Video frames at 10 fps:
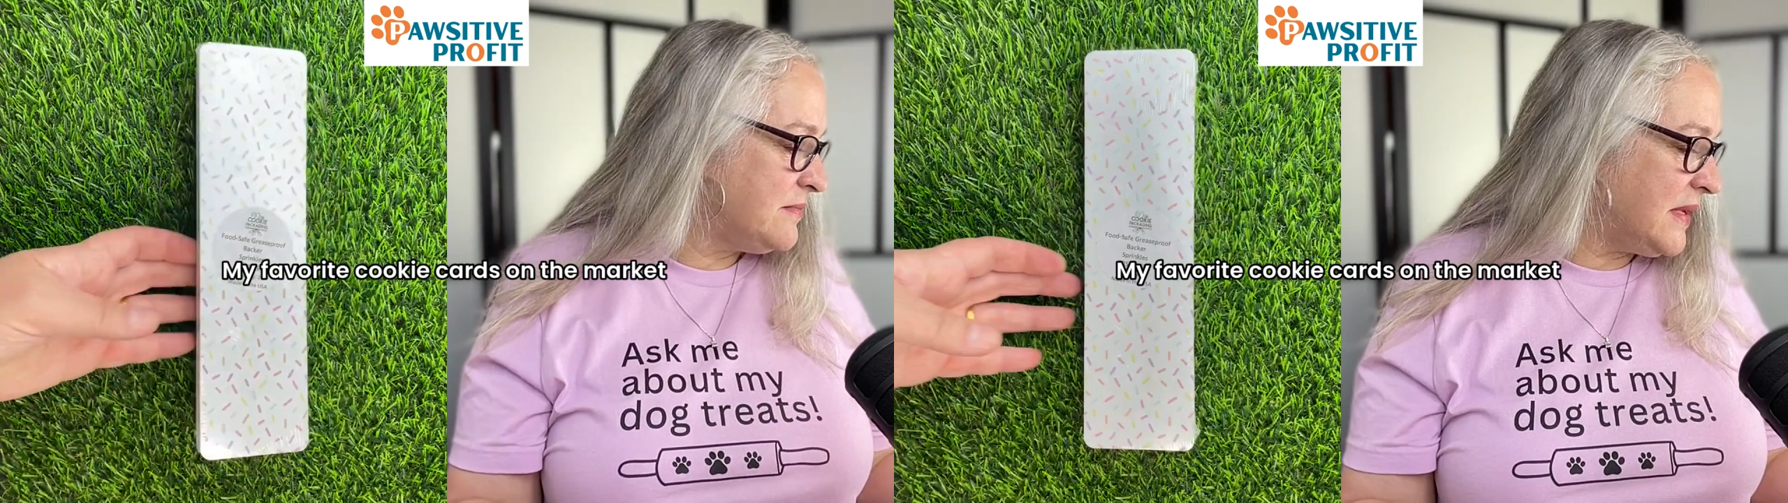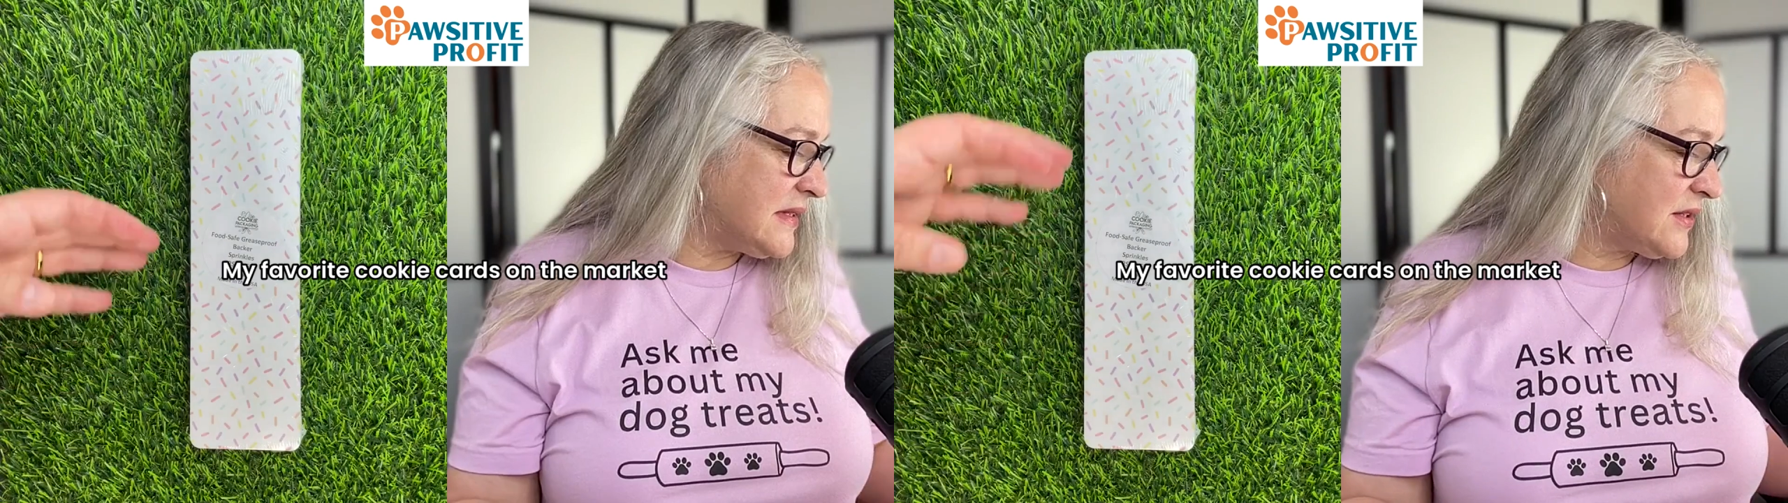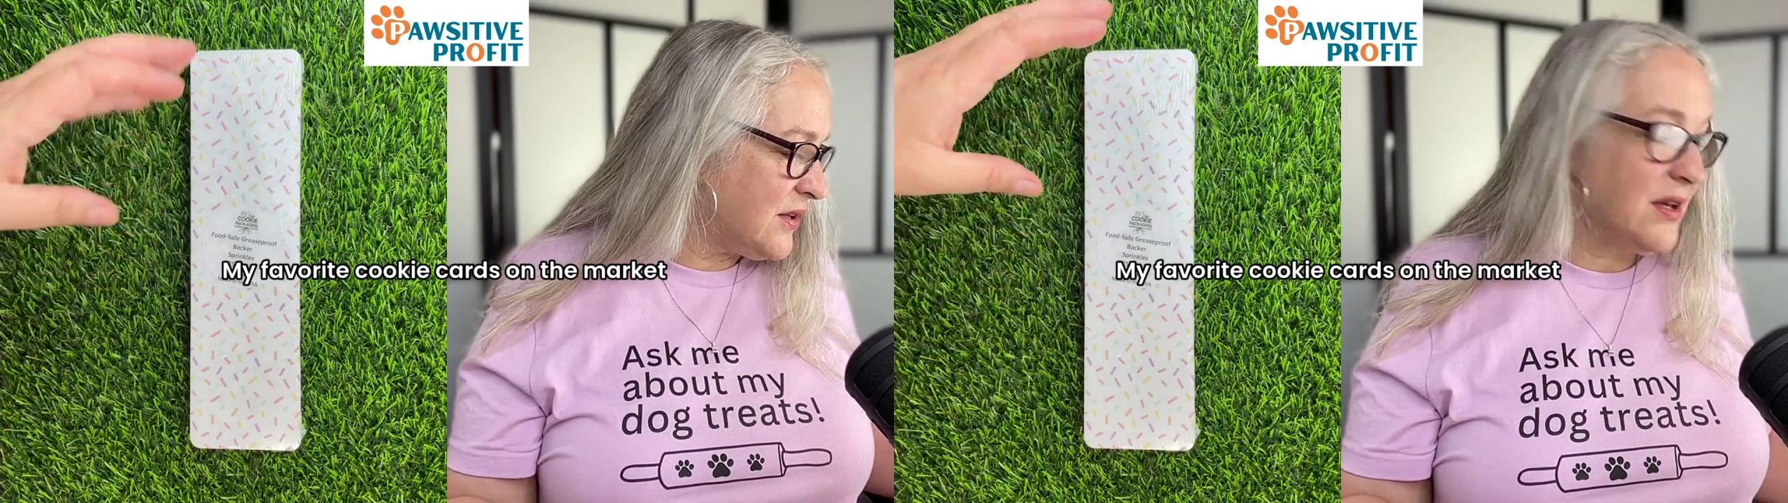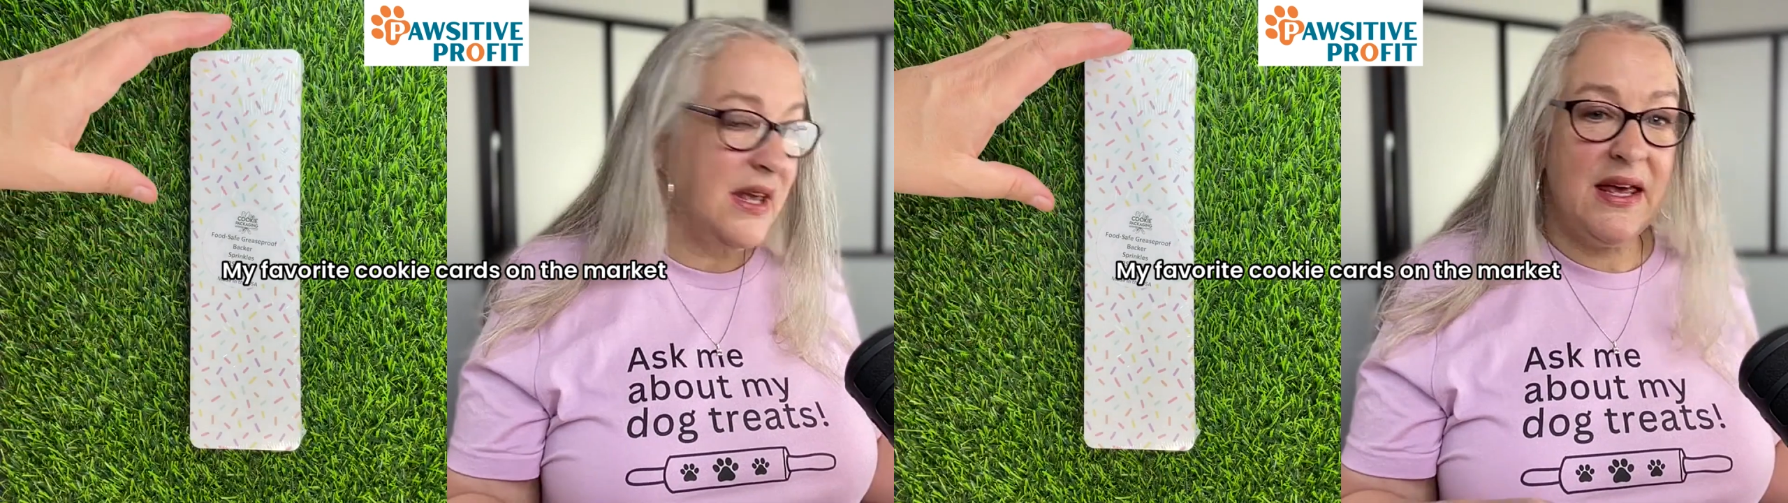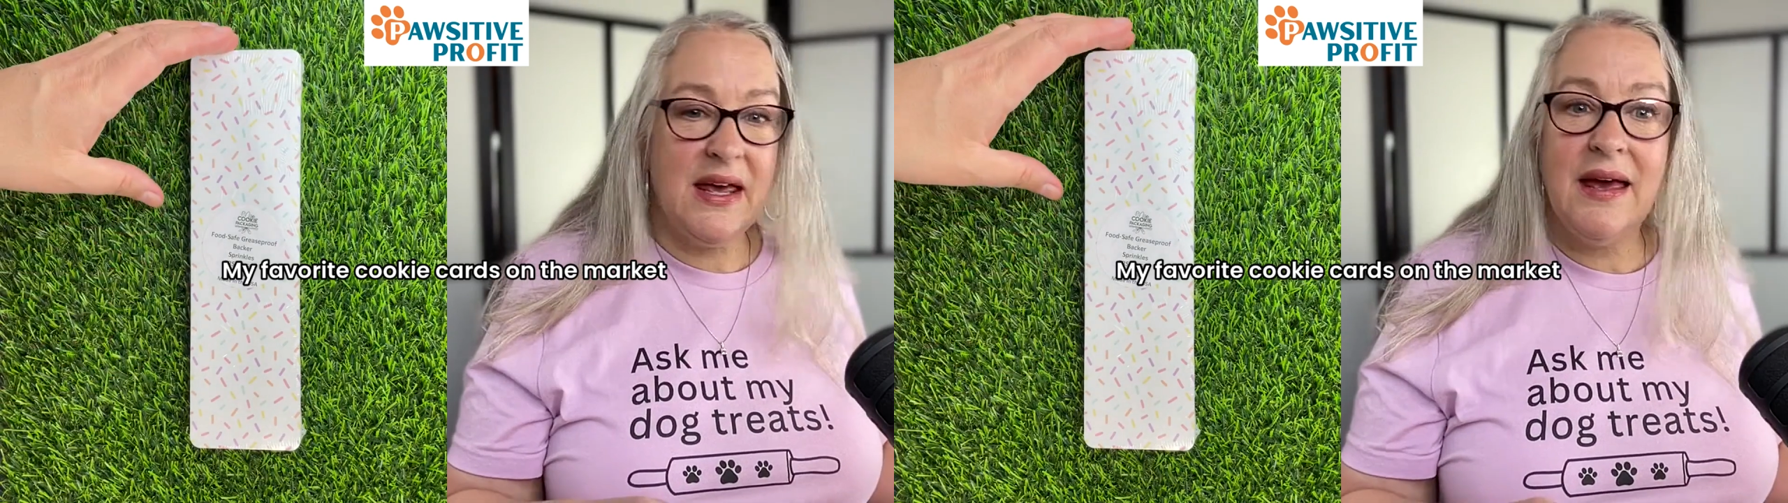Miss
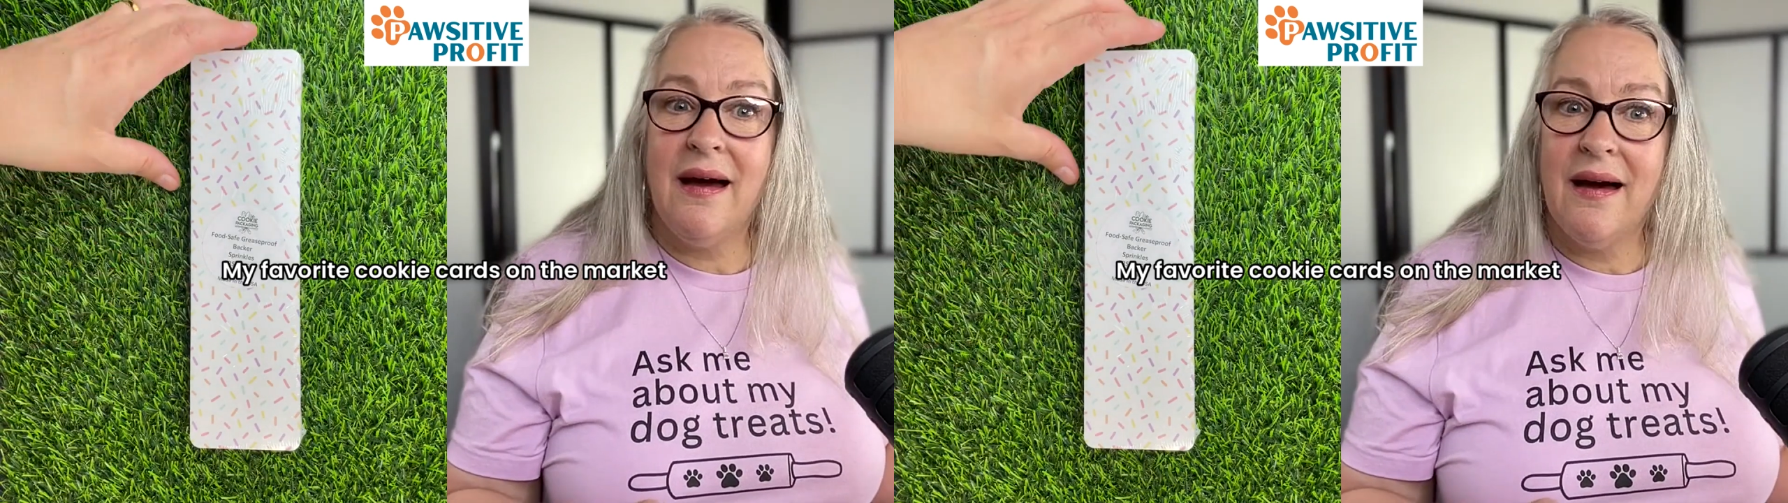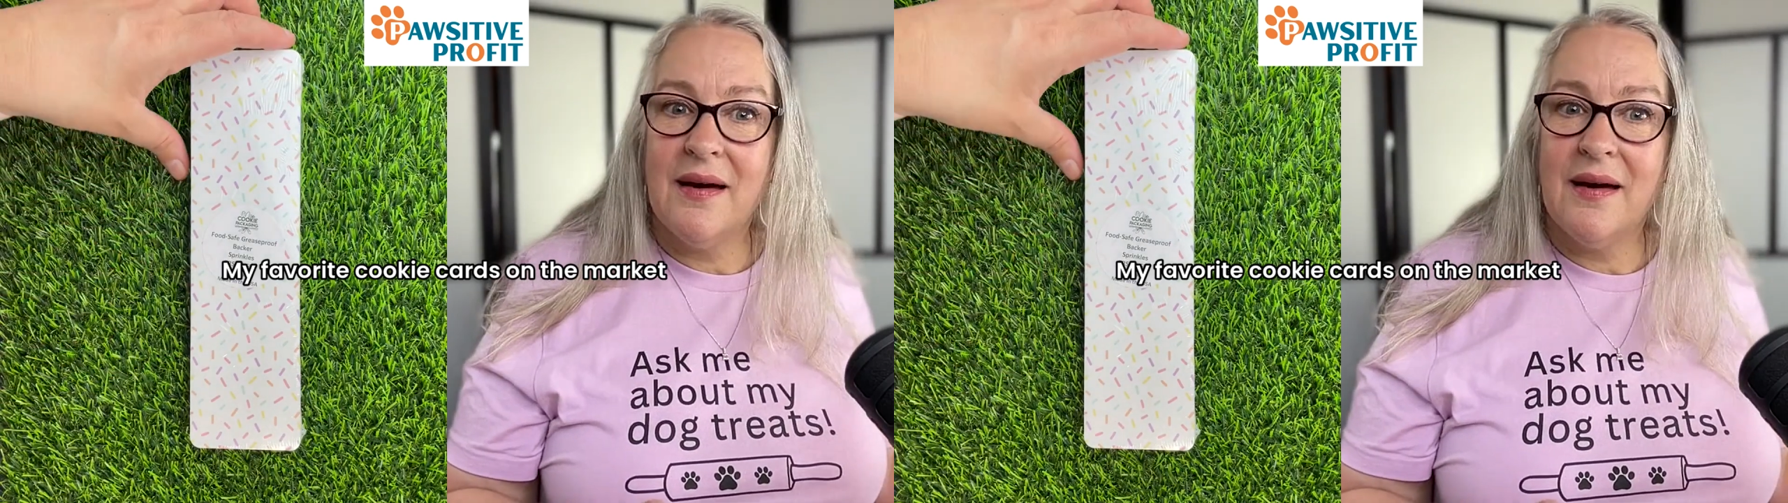Cookie